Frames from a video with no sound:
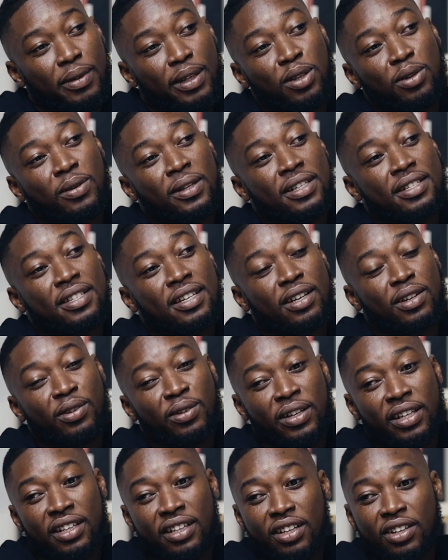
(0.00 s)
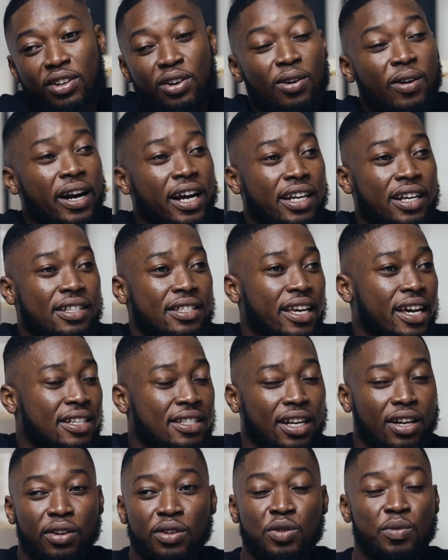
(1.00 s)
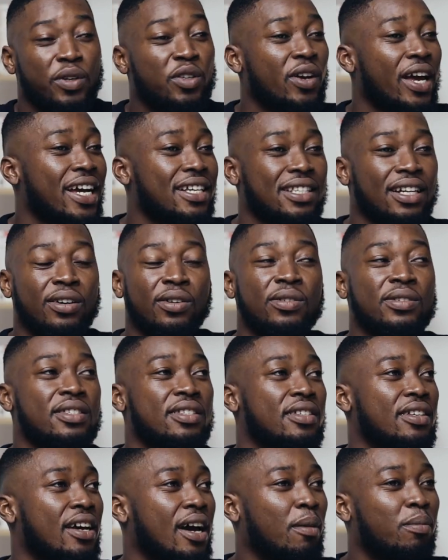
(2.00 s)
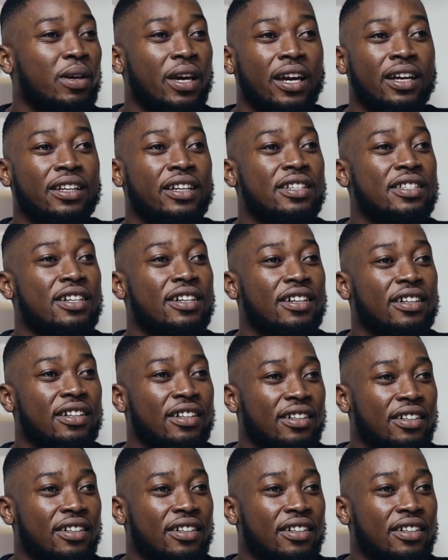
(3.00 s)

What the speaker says: we're doing a circle and the core idea is hexagons. Where do hexagons appear in nature?